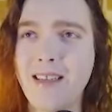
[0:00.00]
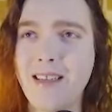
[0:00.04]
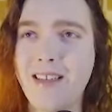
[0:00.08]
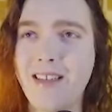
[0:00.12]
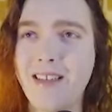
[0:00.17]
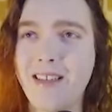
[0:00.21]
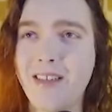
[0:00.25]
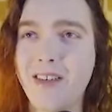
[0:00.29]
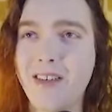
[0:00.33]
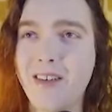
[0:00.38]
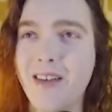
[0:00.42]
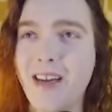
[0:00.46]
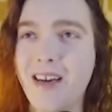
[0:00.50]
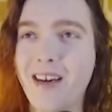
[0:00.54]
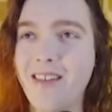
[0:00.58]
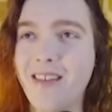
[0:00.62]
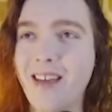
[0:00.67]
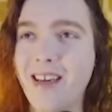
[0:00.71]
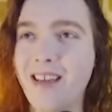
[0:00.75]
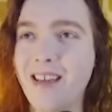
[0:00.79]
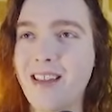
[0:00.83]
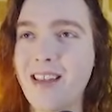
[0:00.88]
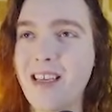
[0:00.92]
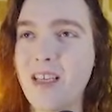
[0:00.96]
to turn out
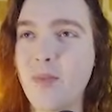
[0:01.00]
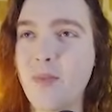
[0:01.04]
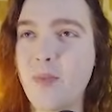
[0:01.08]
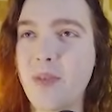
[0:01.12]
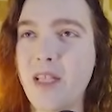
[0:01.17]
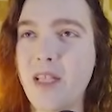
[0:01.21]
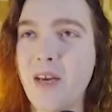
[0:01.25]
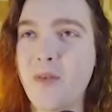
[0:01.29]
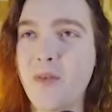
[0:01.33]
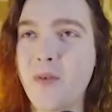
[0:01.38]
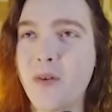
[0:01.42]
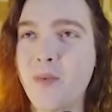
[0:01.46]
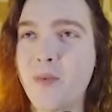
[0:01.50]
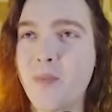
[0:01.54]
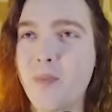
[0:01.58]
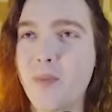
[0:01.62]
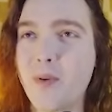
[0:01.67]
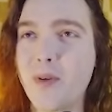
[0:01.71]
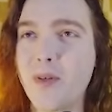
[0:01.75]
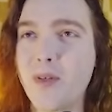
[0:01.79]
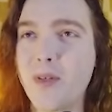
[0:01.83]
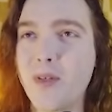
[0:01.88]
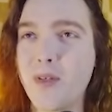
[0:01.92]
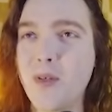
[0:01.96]
like this, but they were
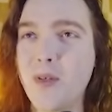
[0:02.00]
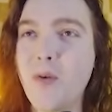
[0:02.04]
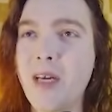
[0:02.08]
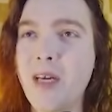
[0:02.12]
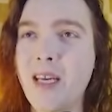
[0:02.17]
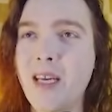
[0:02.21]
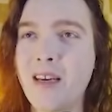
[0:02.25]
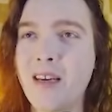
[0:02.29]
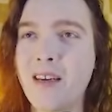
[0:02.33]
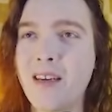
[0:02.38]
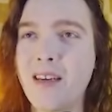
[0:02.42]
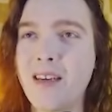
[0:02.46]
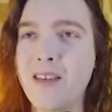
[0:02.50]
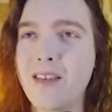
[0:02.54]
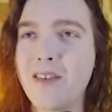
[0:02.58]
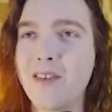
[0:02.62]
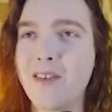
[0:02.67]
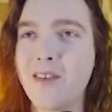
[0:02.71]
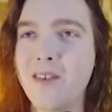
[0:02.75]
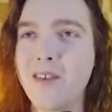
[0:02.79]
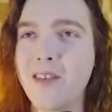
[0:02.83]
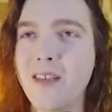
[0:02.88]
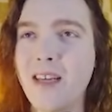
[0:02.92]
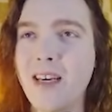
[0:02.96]
pursuing
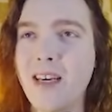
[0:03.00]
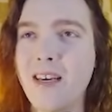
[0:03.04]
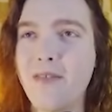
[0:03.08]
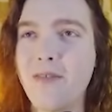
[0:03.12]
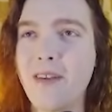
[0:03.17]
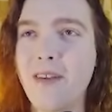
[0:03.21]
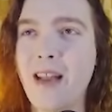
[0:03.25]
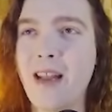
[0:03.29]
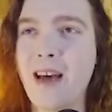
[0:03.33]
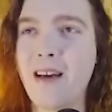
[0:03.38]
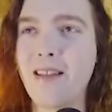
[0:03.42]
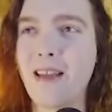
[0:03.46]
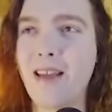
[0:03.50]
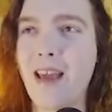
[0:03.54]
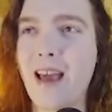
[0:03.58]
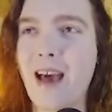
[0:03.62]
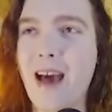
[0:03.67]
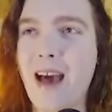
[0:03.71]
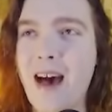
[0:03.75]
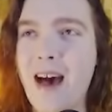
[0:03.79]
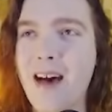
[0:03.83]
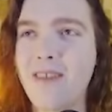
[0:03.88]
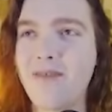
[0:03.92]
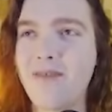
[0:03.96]
eternal life and now they
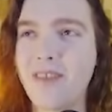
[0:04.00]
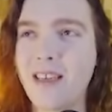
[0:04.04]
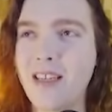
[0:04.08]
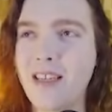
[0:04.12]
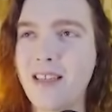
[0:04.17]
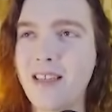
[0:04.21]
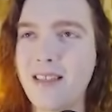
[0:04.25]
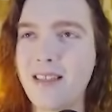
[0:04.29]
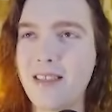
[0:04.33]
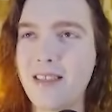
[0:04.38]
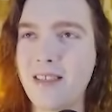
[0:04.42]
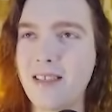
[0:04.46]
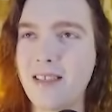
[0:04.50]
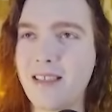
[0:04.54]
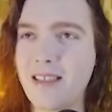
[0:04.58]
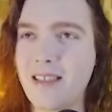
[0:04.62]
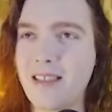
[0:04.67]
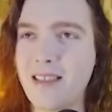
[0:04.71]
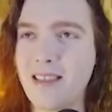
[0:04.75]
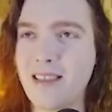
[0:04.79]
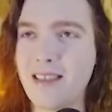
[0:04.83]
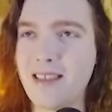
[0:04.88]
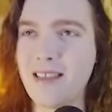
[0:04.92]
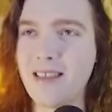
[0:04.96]
have it. It's just
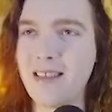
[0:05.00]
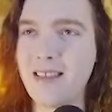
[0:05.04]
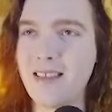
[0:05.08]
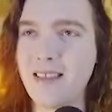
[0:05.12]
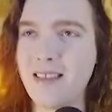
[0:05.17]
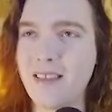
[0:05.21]
that this is